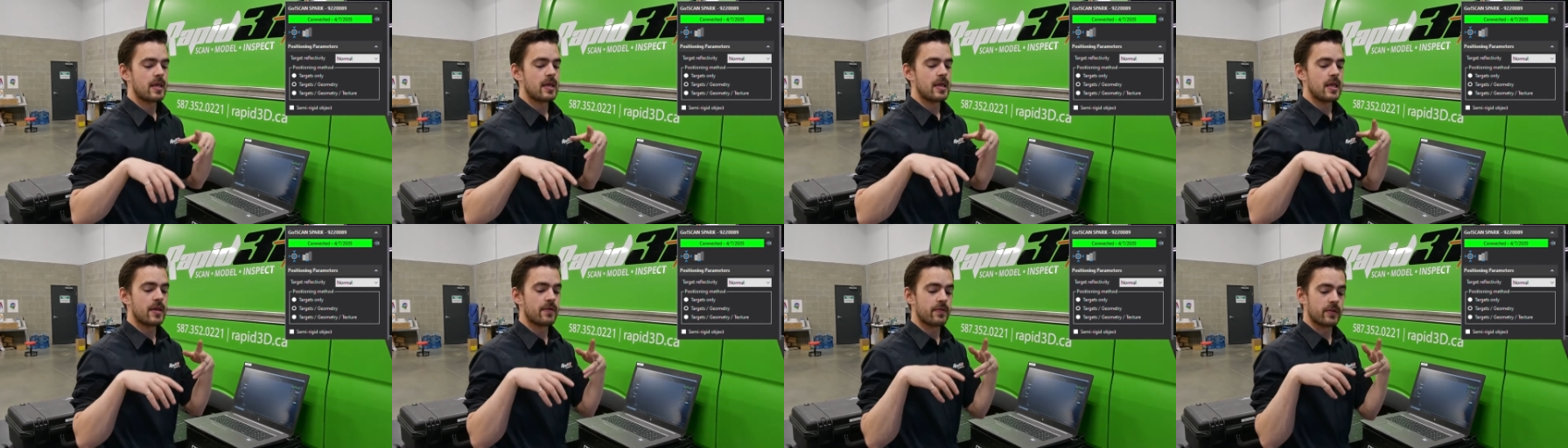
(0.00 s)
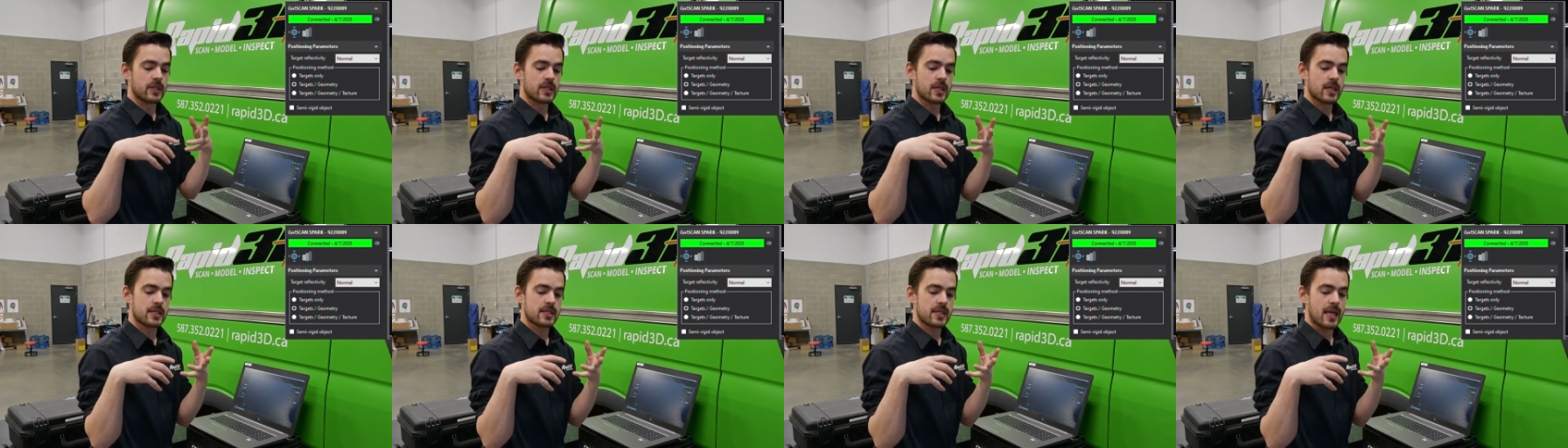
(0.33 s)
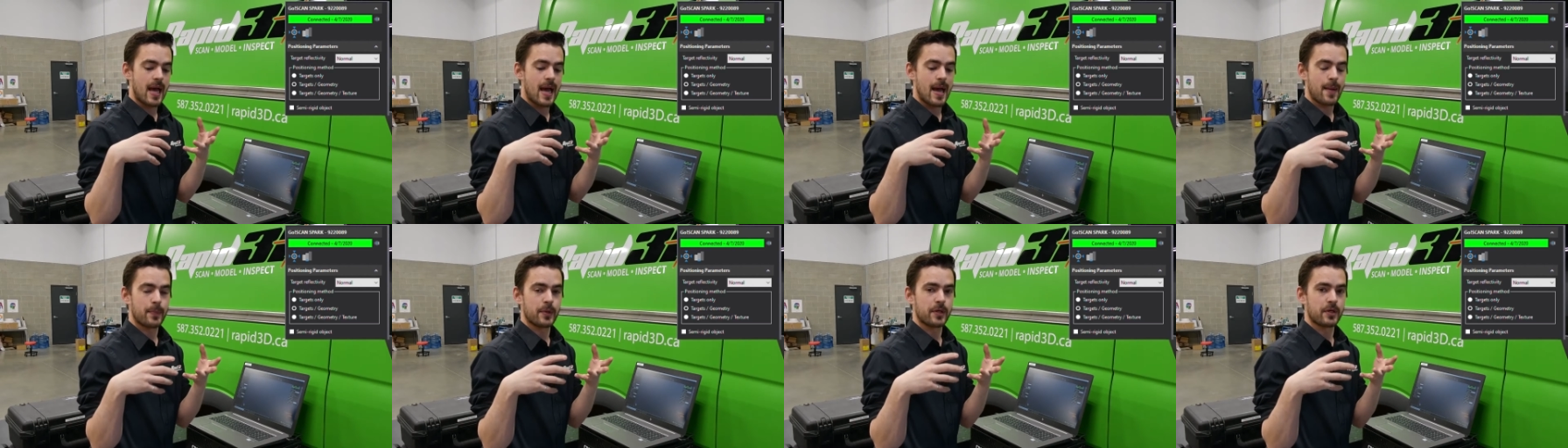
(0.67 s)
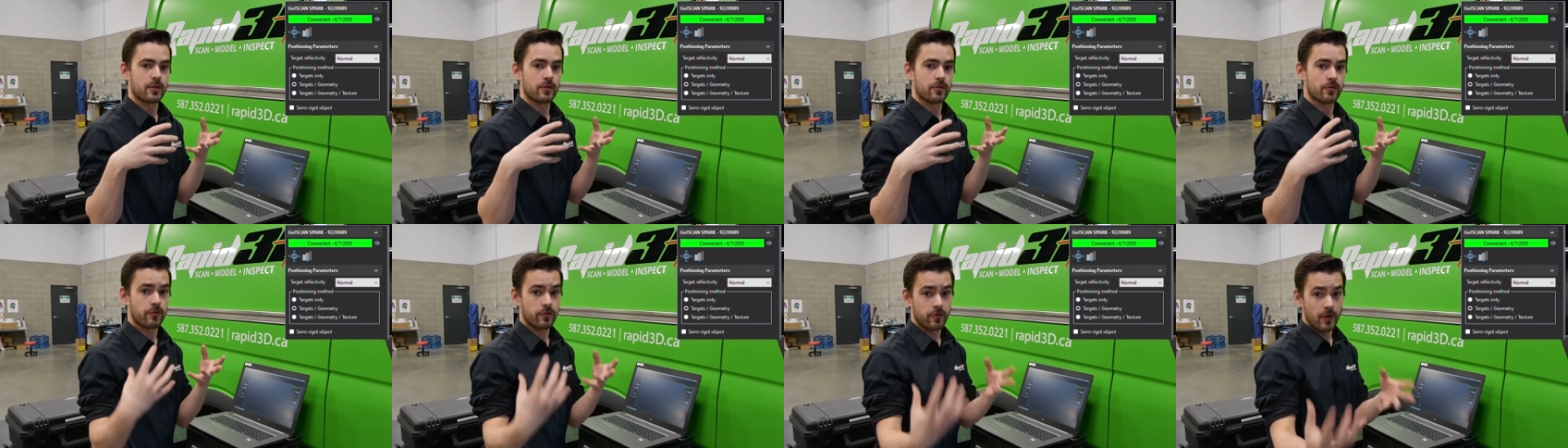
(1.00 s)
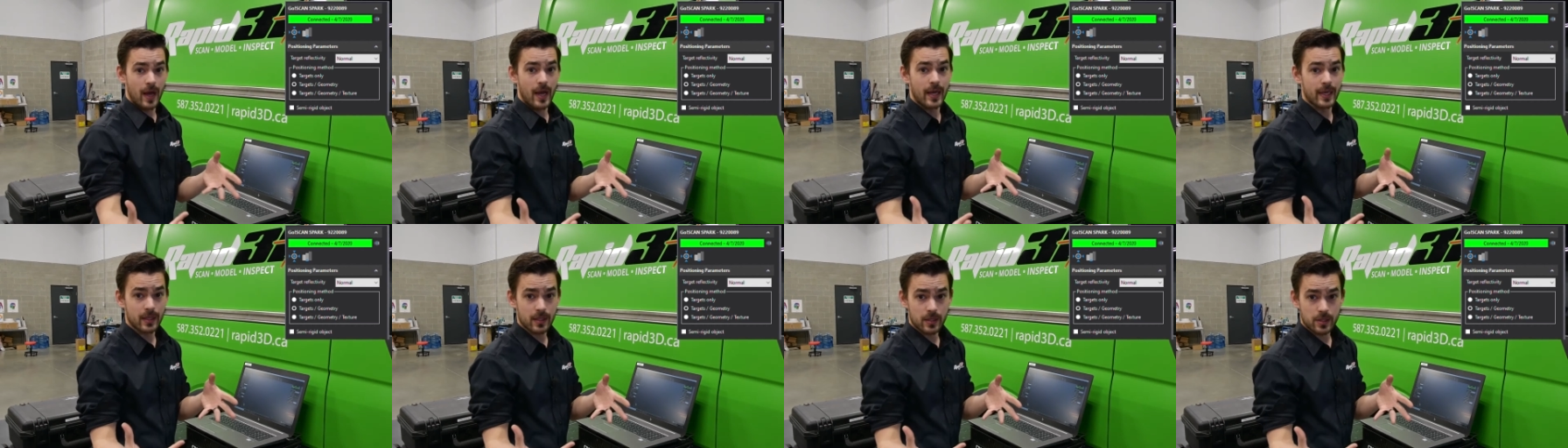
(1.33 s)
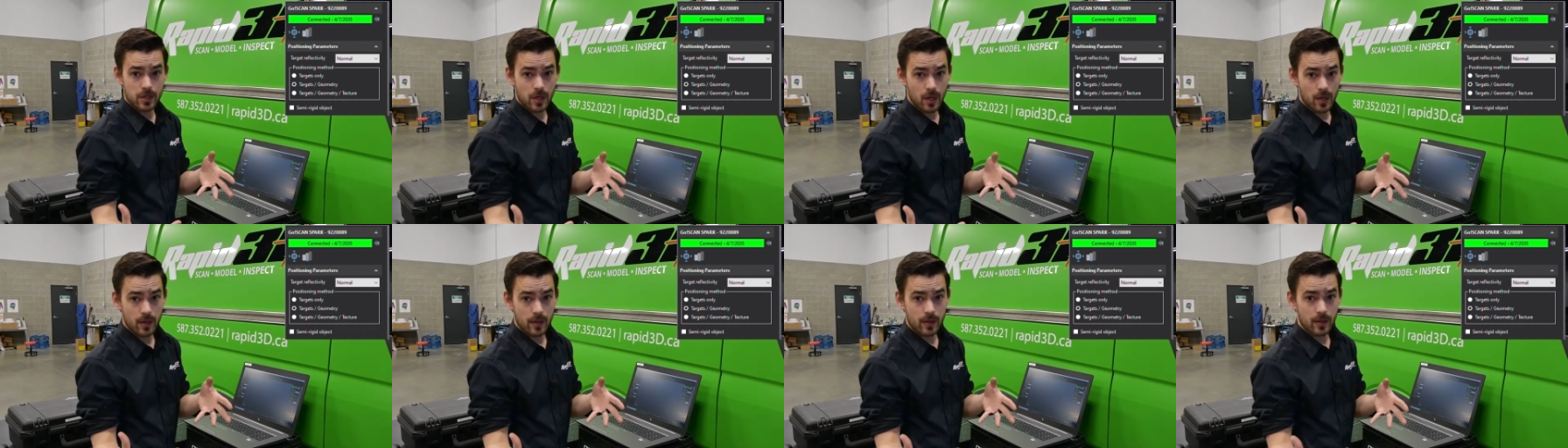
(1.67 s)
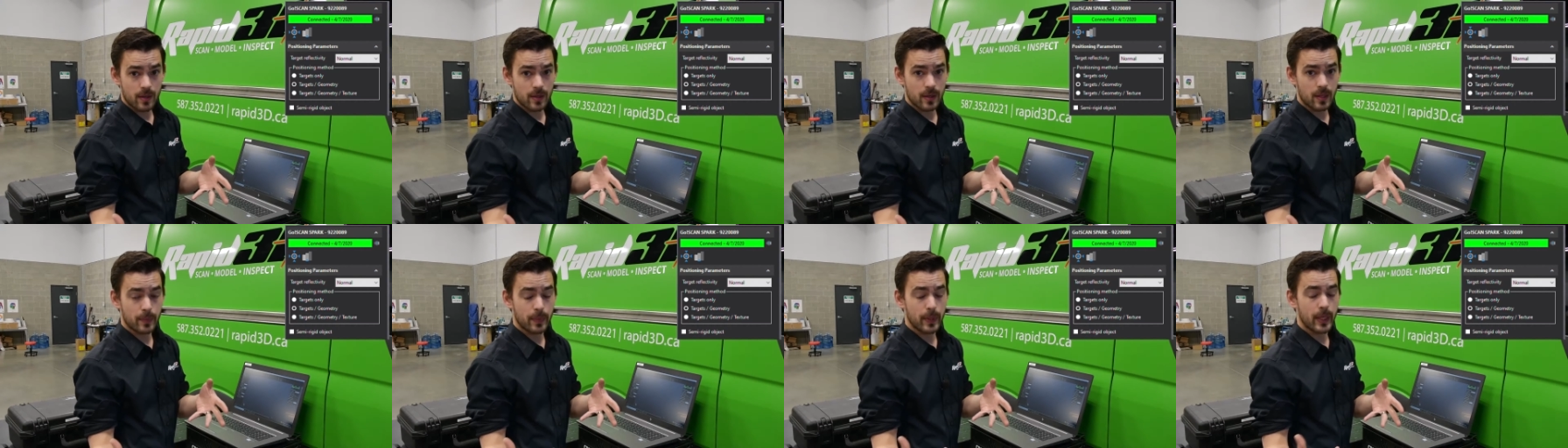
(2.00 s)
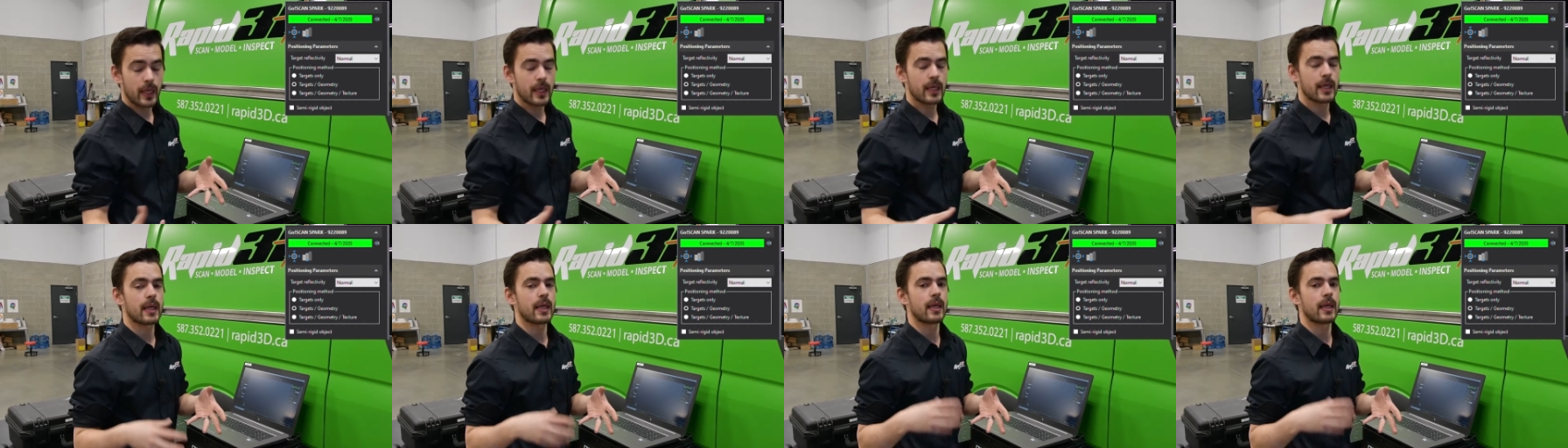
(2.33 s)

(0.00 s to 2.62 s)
if it does happen to find a target on the bike,